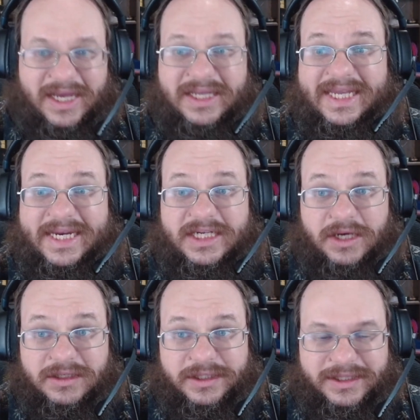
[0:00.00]
Linux
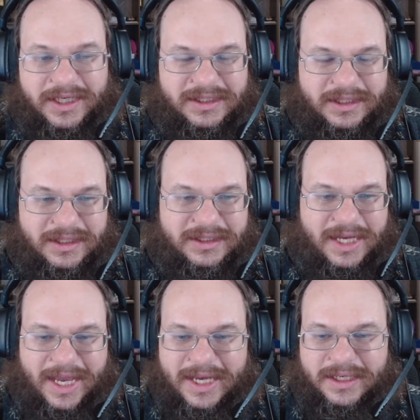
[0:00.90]
also does this,
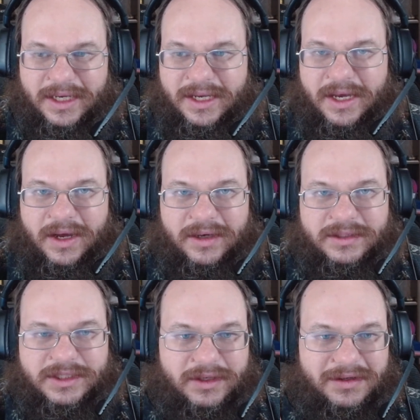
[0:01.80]
and
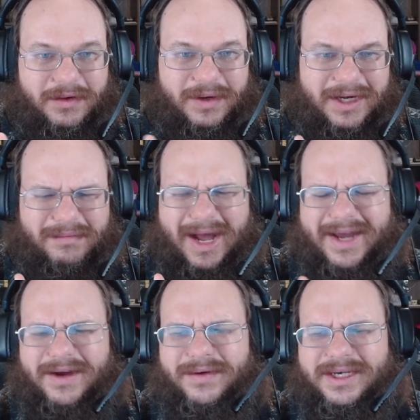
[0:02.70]
also
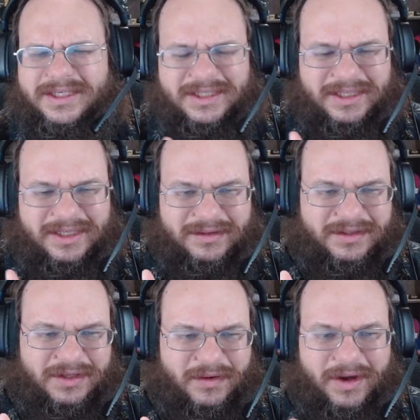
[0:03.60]
iOS.
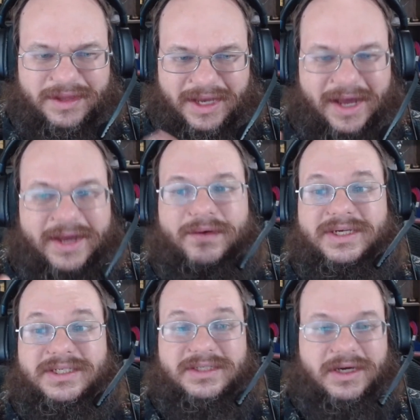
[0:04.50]
So all the
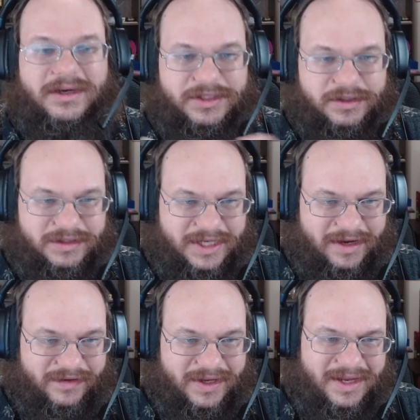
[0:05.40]
iOS is also
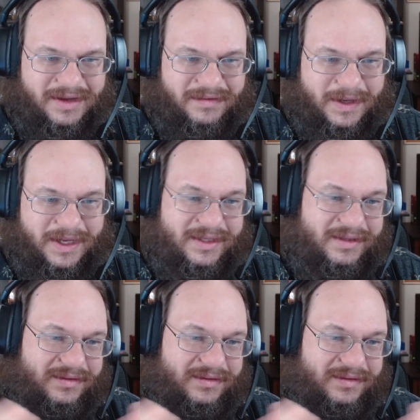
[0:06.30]
safe. But